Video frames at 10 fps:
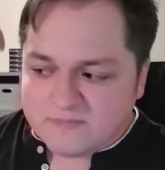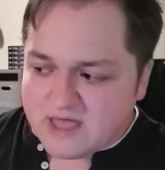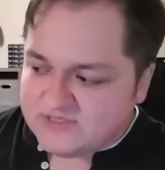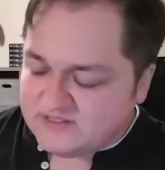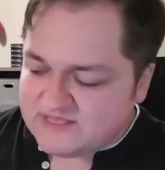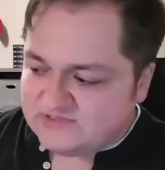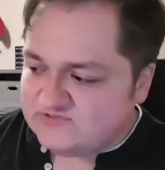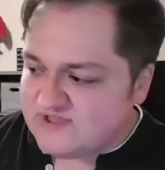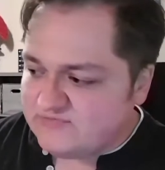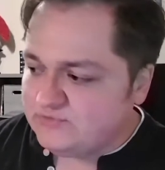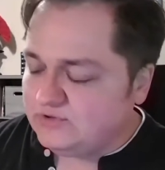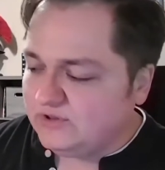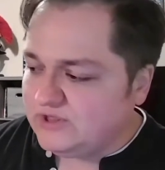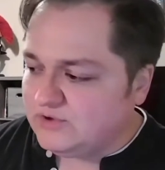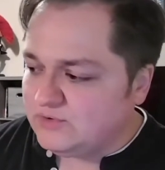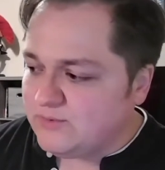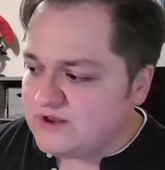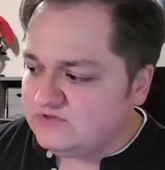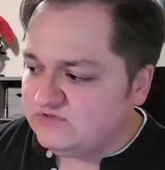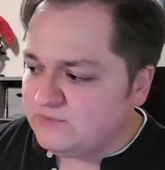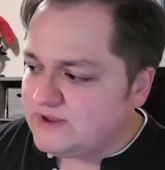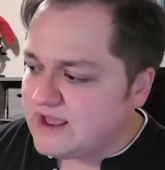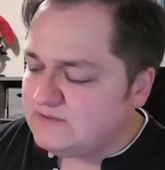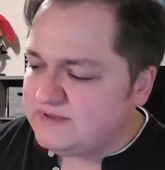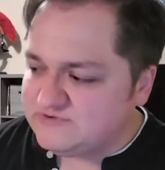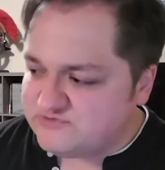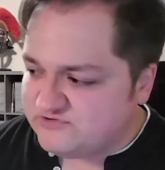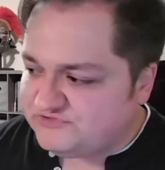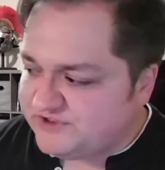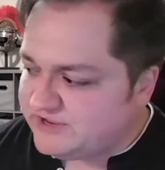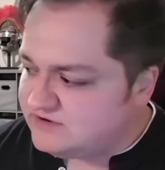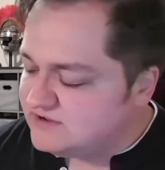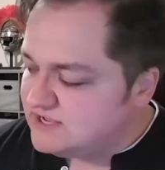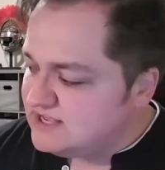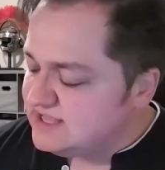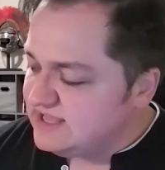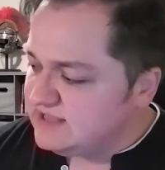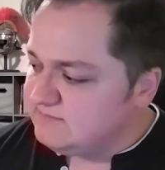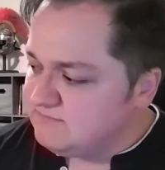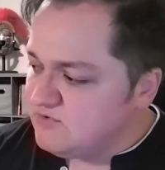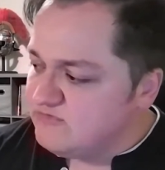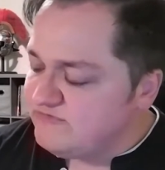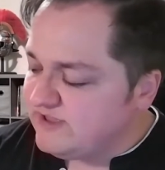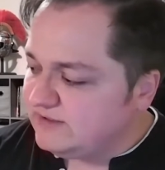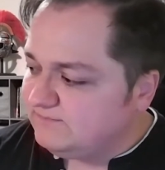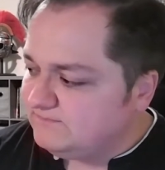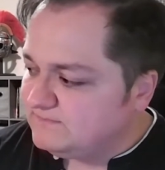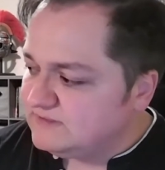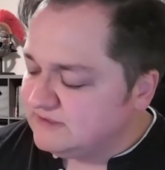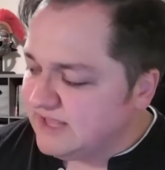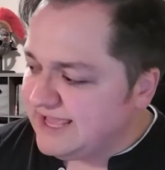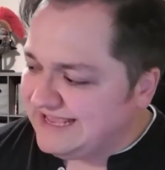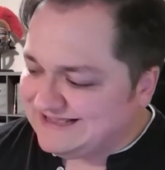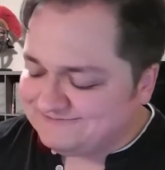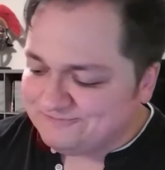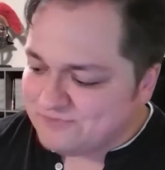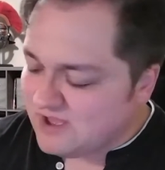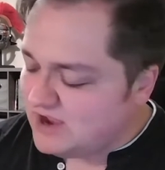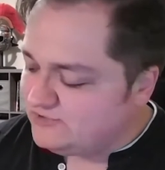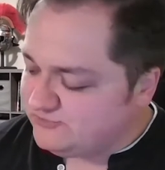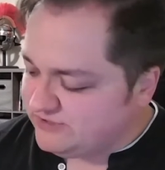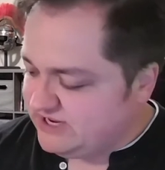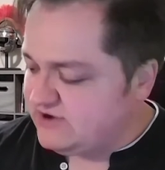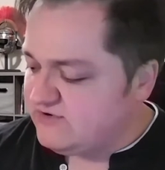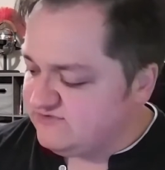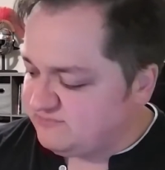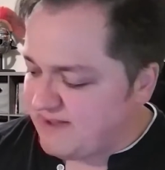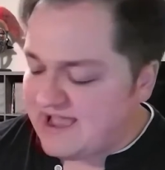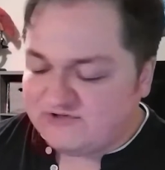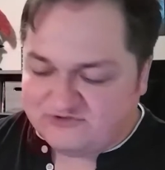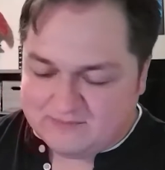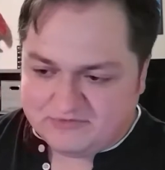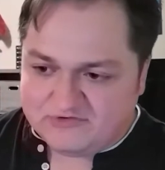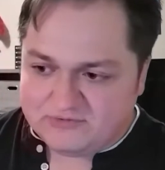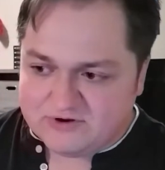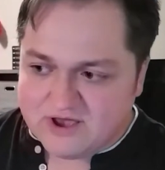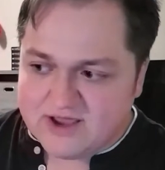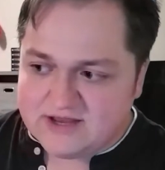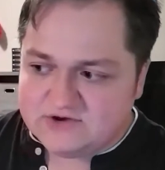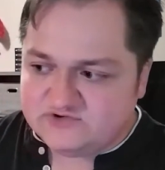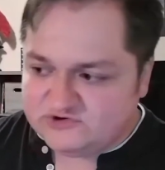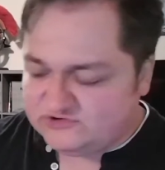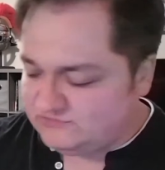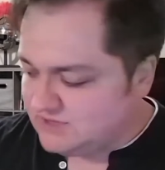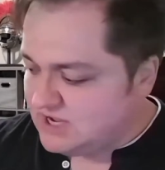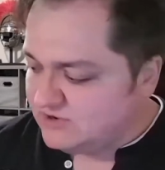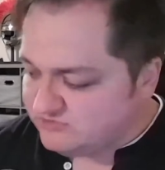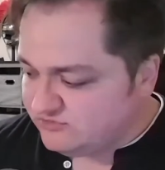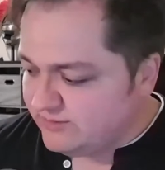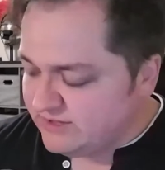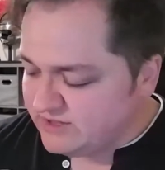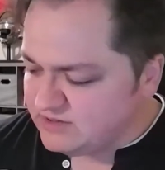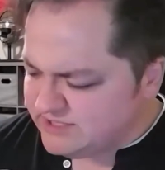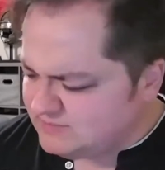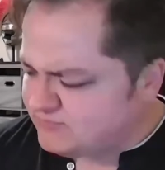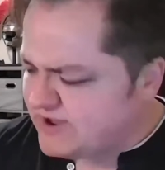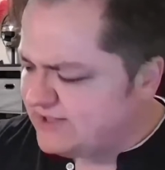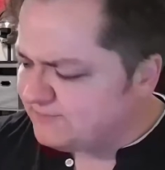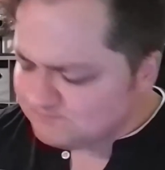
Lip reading: think that's definitely a good way to do it. I'd be interested in moving like 100 years past episode 9 and just doing a clean break.